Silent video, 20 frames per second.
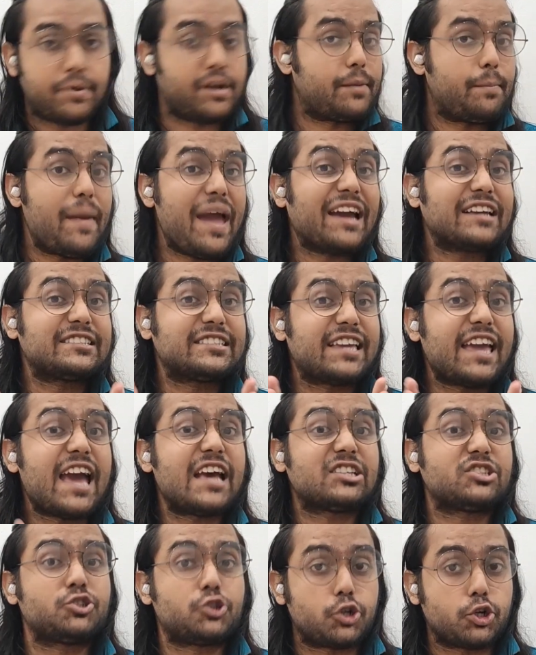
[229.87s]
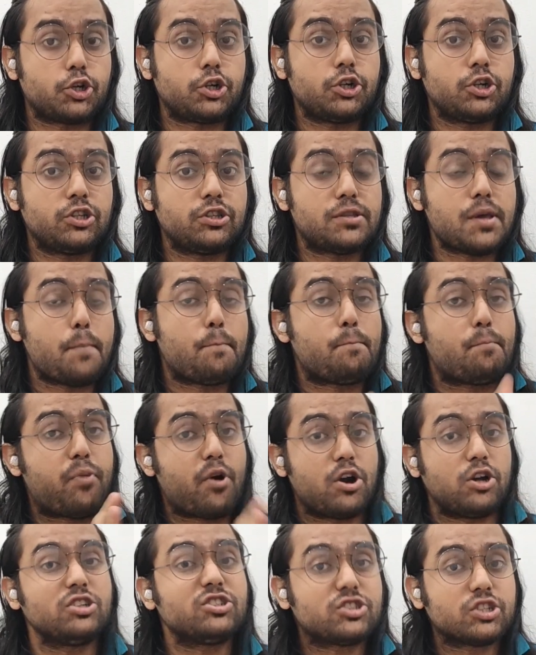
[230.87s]
But Max Caster, the
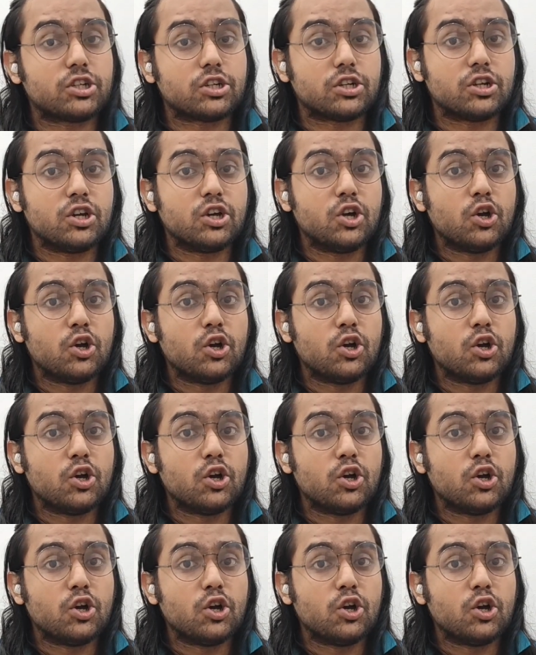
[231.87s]
person